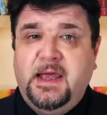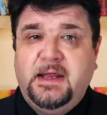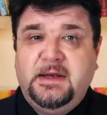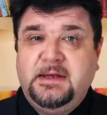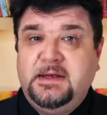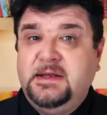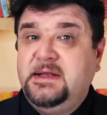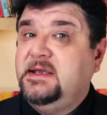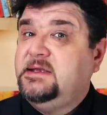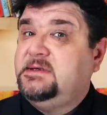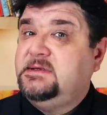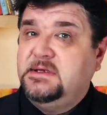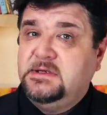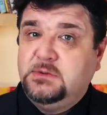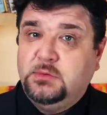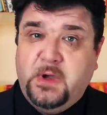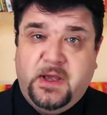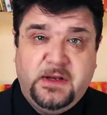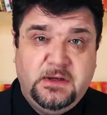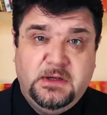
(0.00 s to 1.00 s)
and this
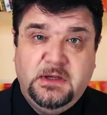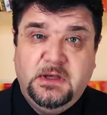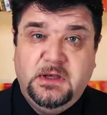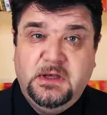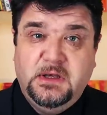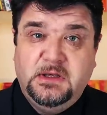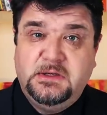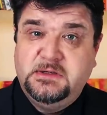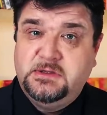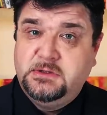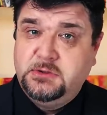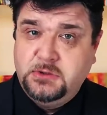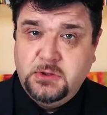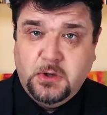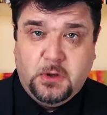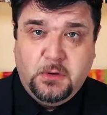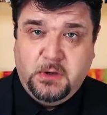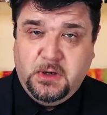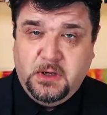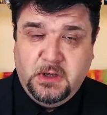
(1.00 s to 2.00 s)
is when the
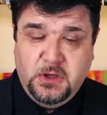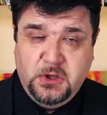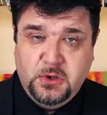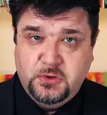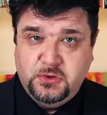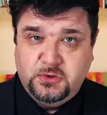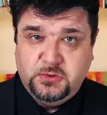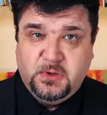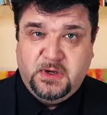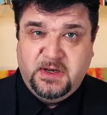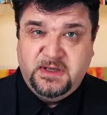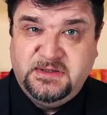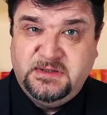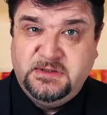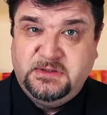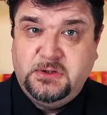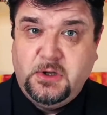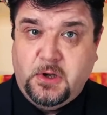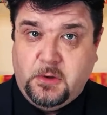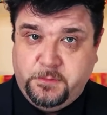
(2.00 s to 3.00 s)
story usually
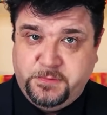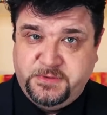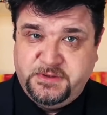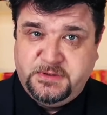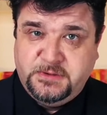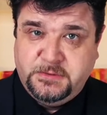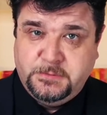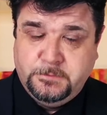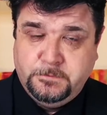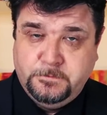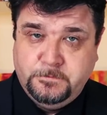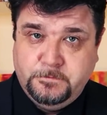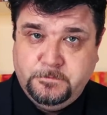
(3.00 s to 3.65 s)
stops.